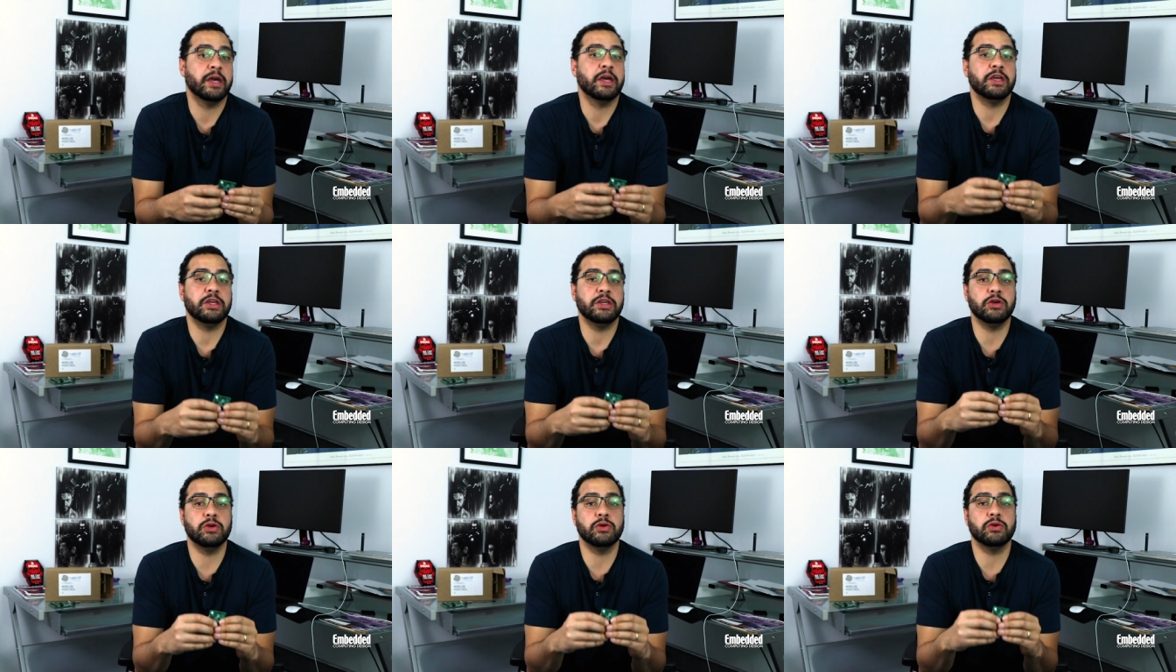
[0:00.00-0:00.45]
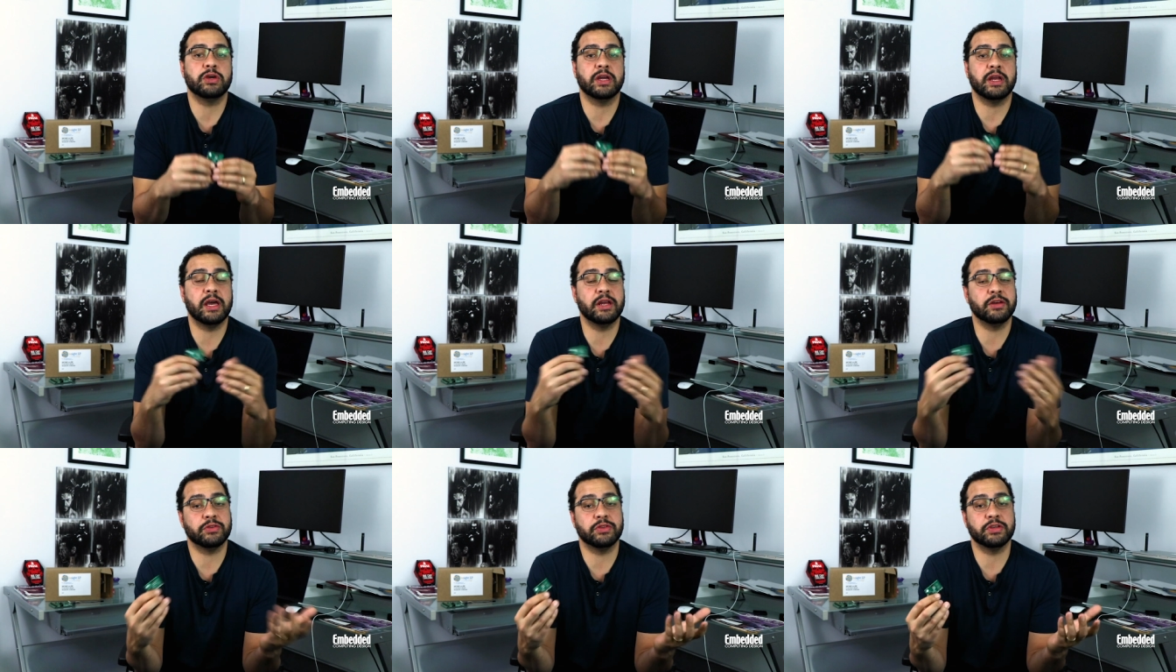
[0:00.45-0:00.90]
you could
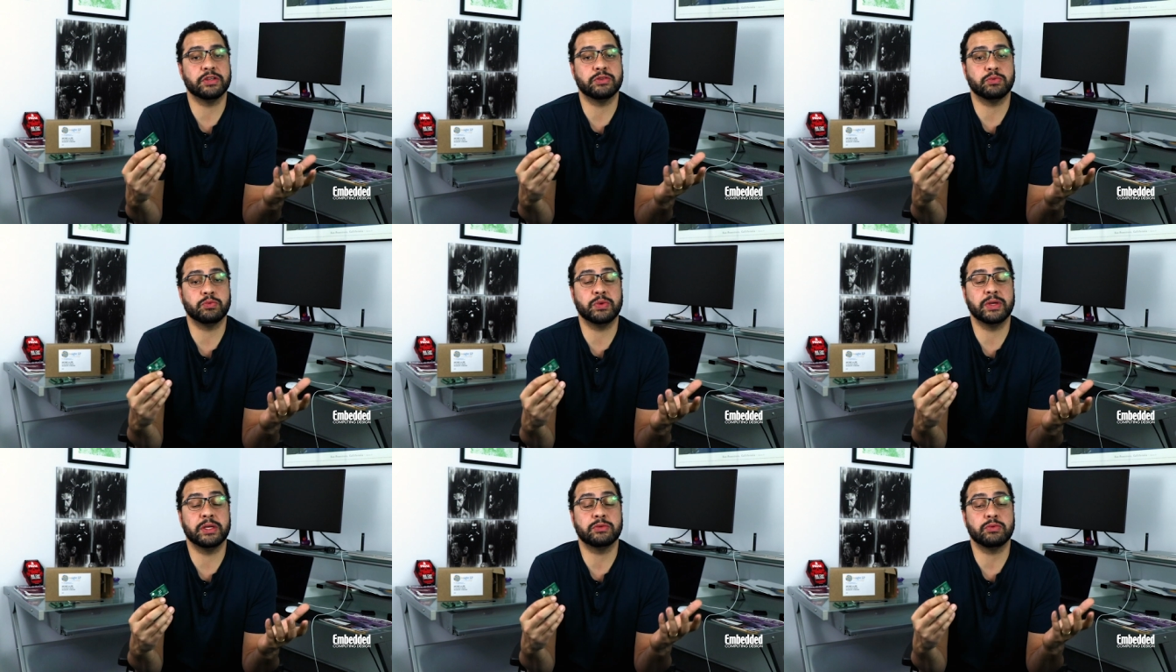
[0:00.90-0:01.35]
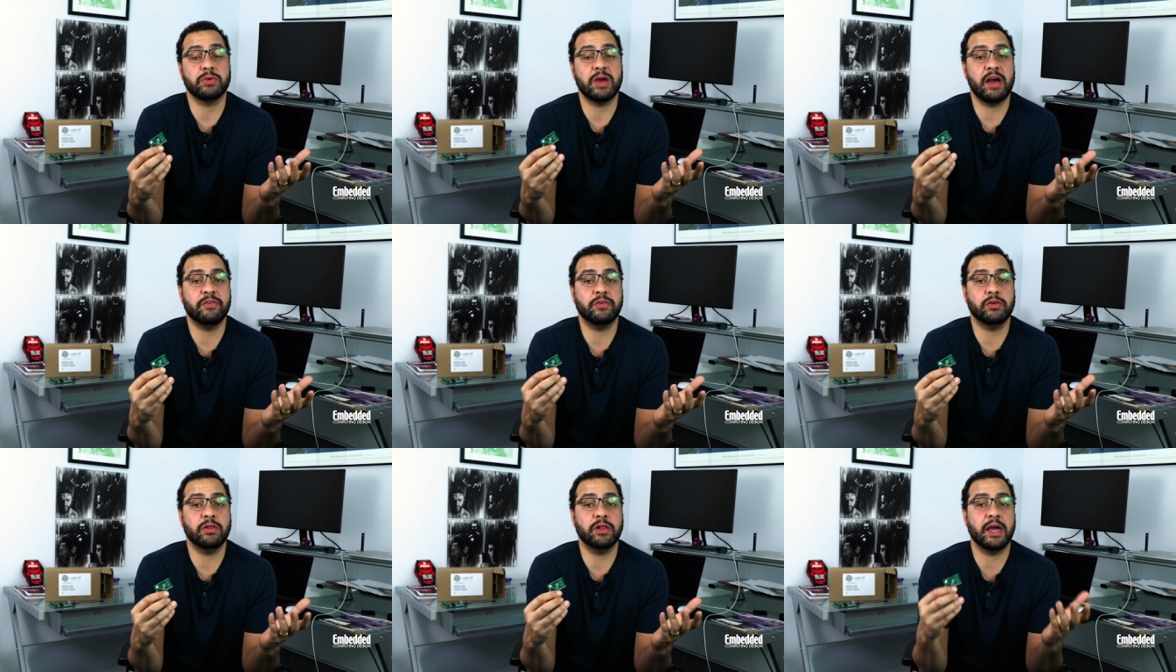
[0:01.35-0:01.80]
enter this week's
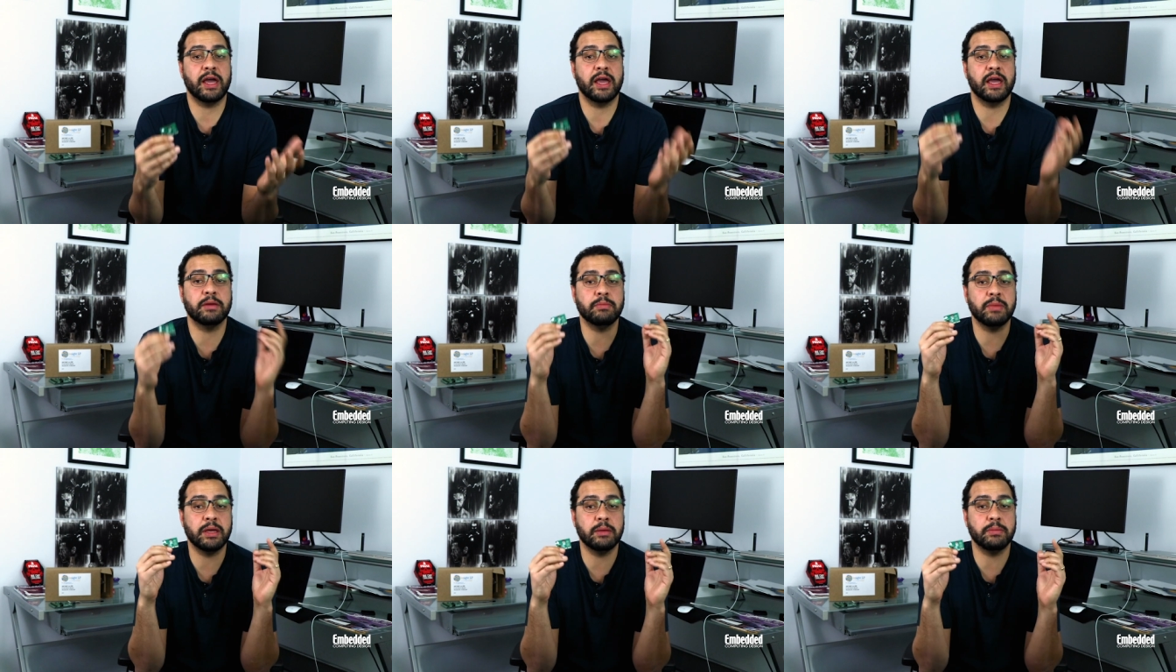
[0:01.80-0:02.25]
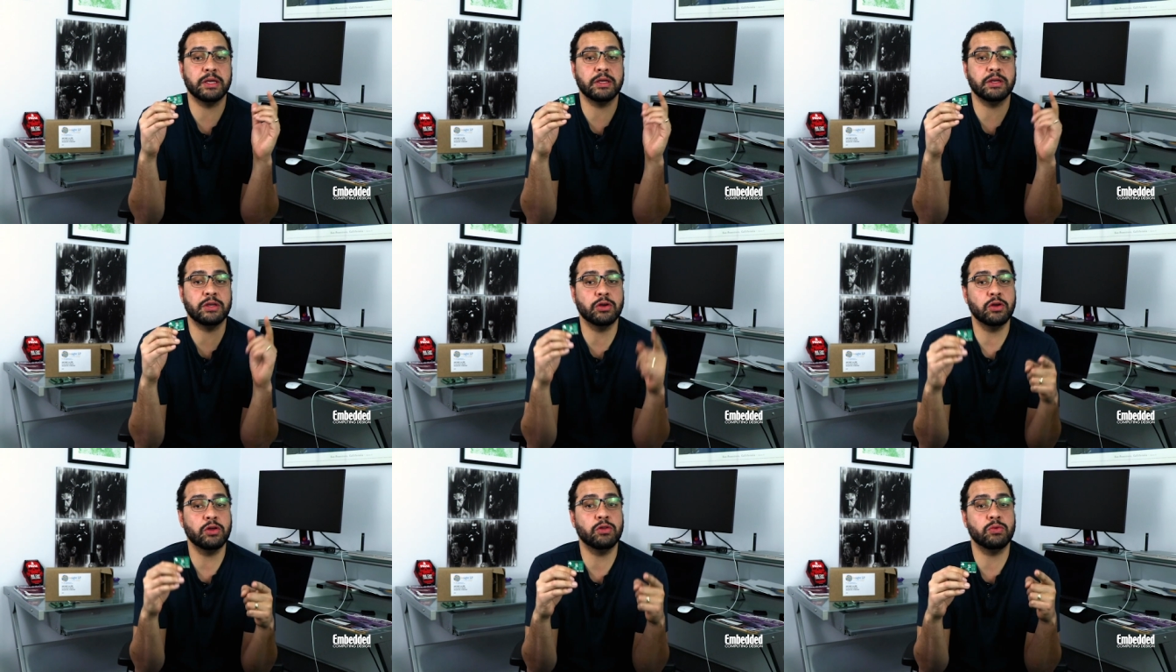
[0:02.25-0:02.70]
raffle and maybe
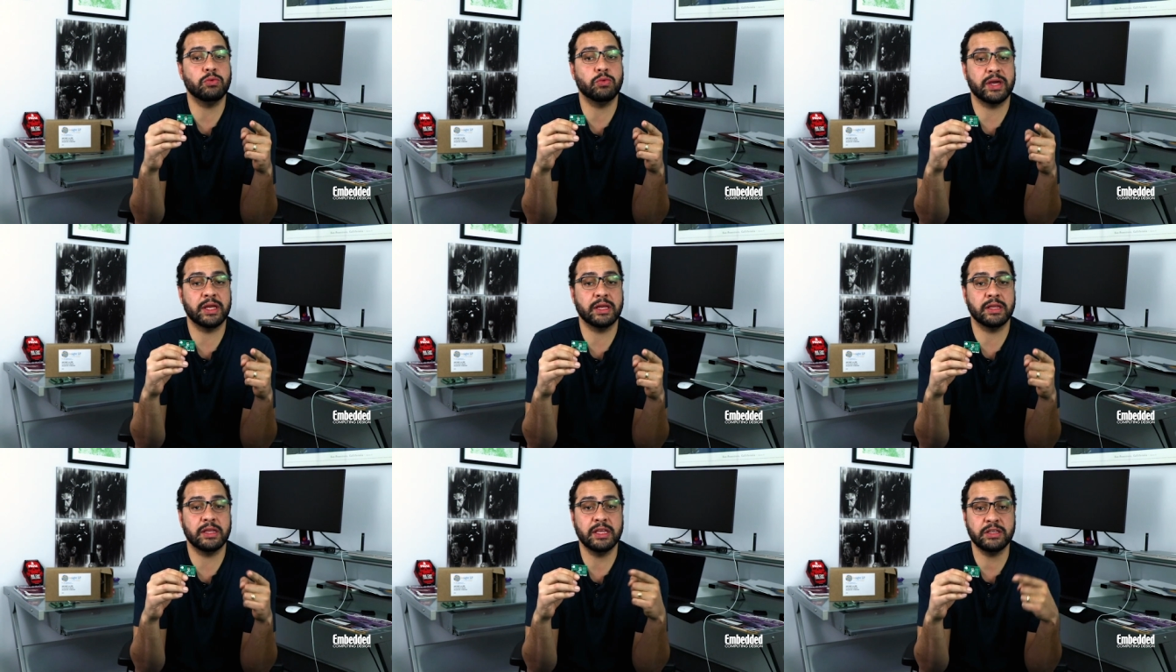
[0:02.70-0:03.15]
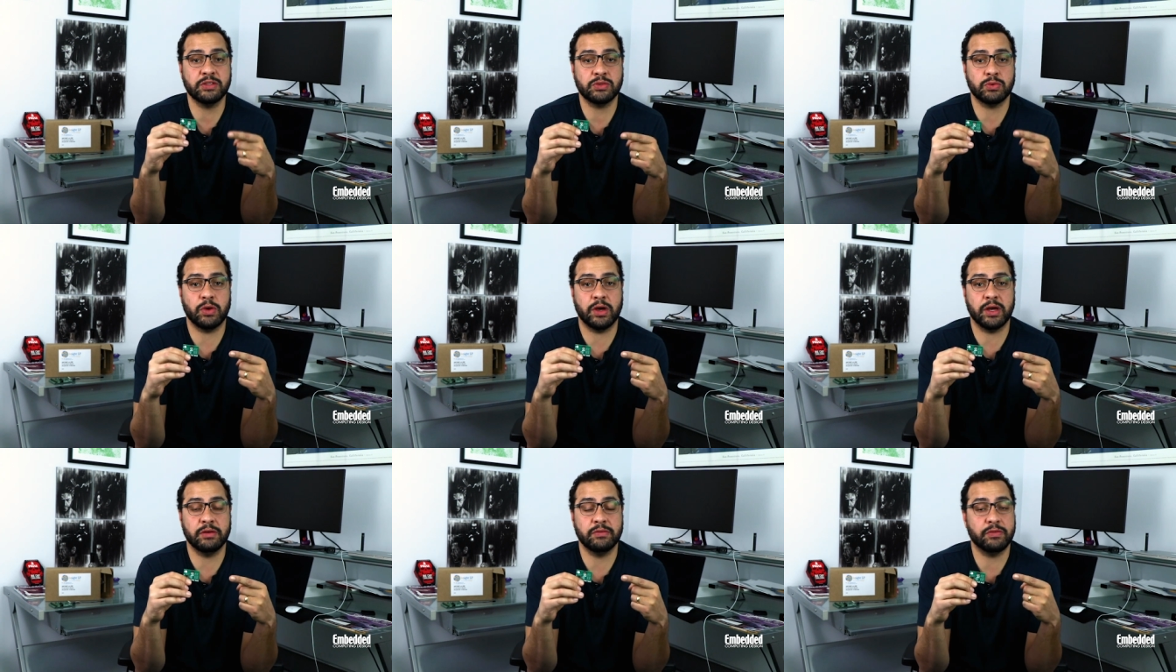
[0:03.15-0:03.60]
you'll win this
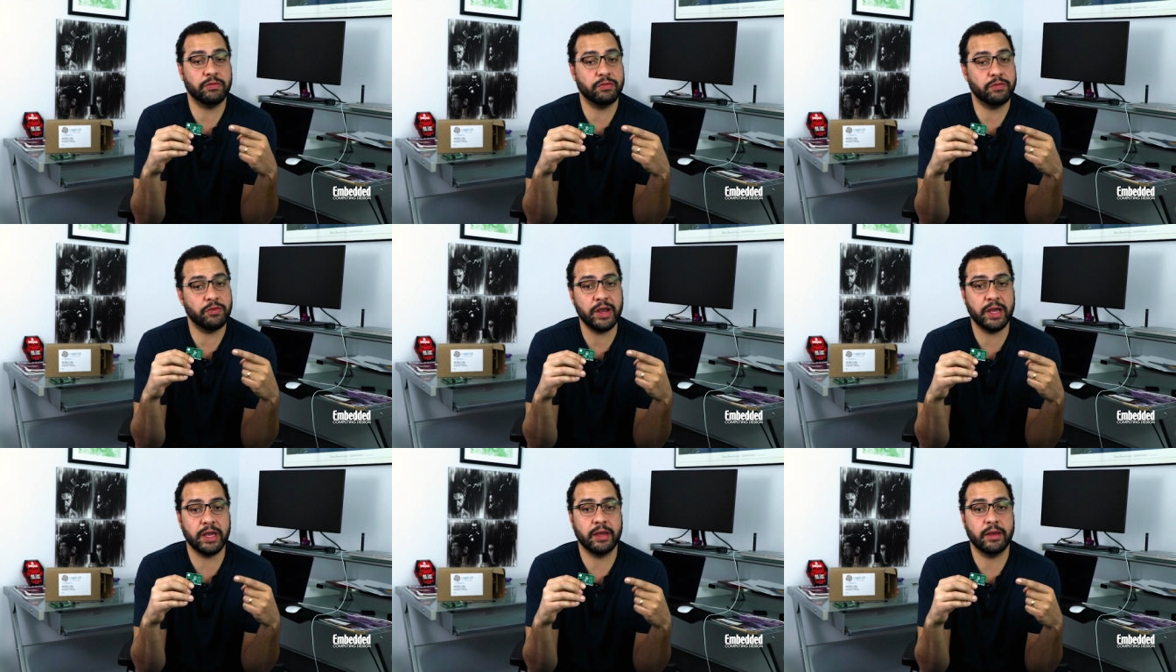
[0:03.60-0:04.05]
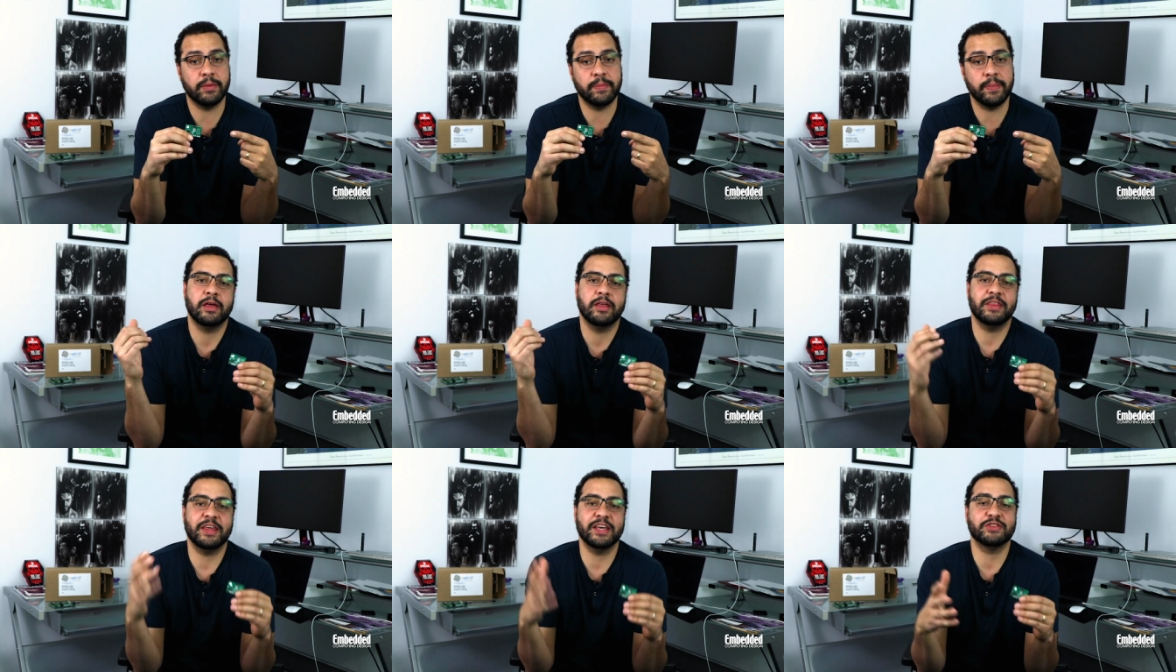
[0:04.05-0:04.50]
one for free.
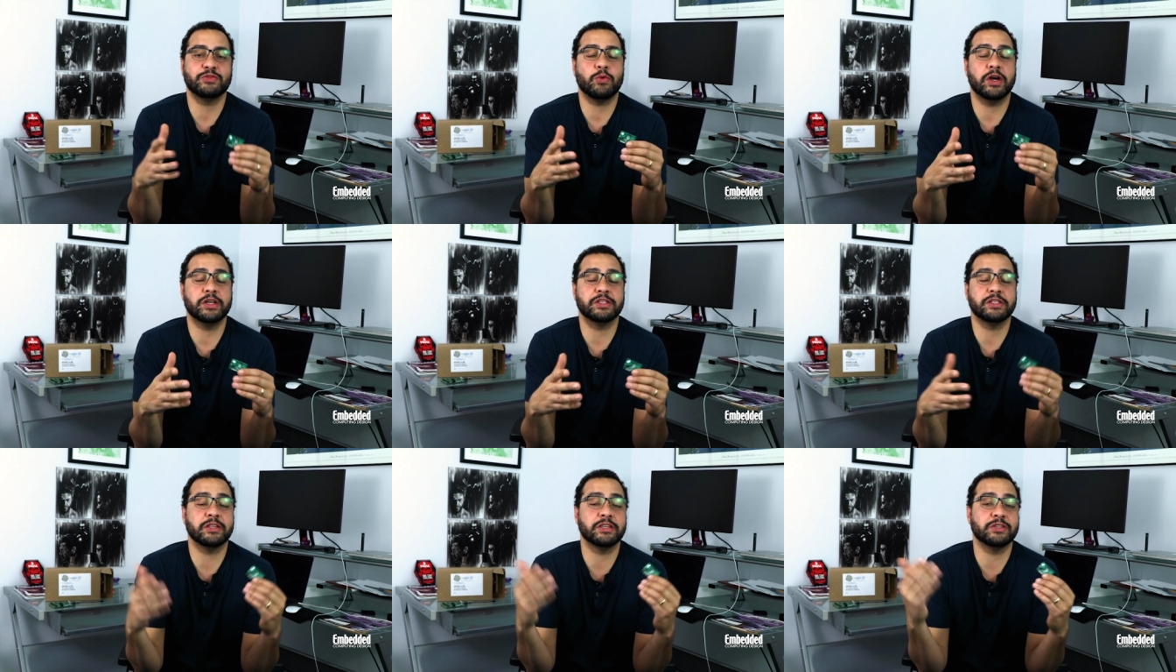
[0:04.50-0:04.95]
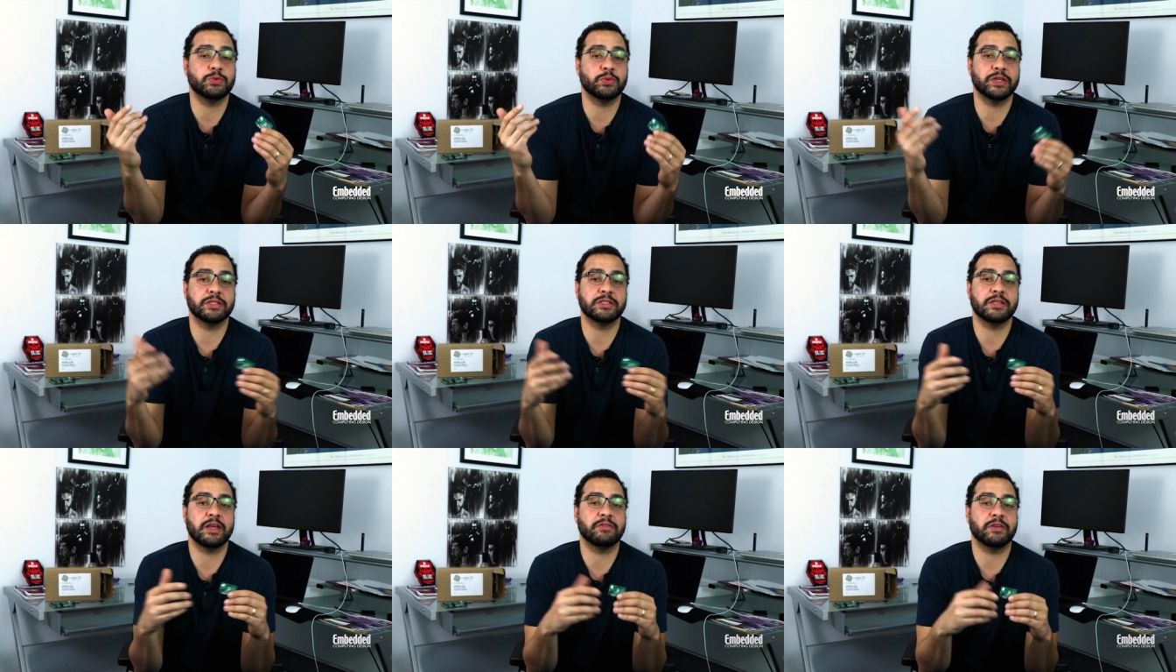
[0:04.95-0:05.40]
Thanks for watching this
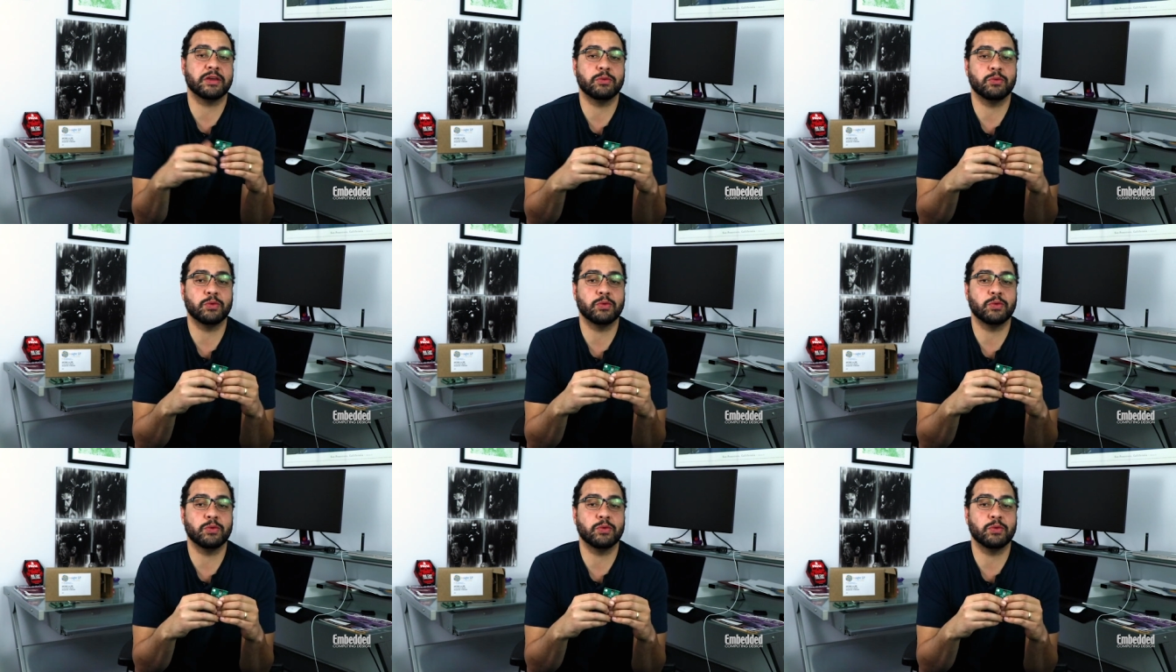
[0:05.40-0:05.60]
week's DevKit